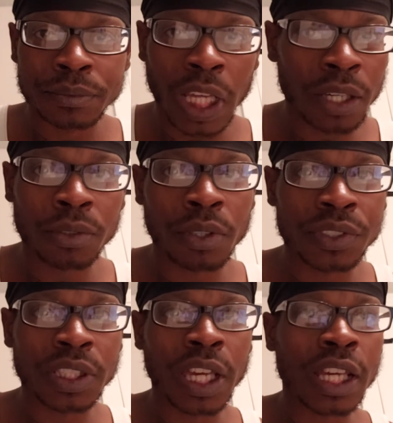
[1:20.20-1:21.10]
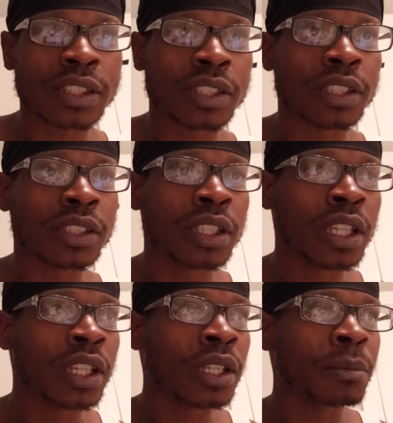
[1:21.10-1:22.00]
I don't know if she has this,
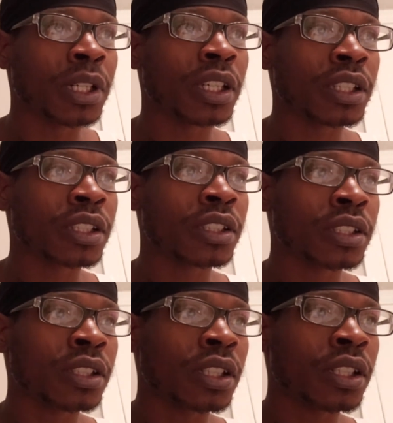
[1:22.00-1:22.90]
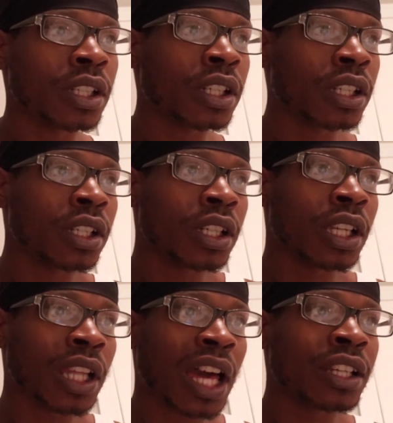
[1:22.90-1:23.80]
but a
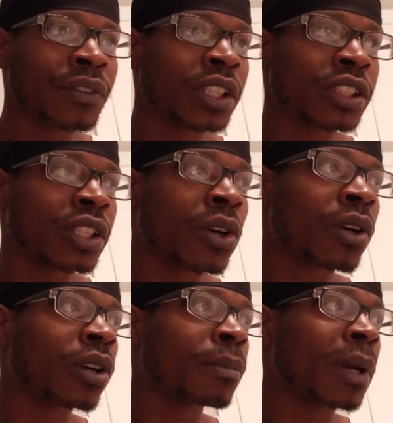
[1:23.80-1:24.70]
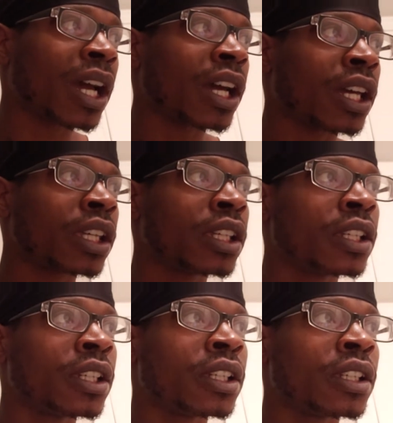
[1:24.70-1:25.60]
lot of us know her by,
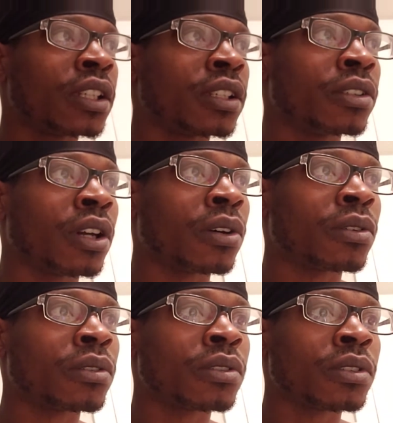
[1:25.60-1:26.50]
you know,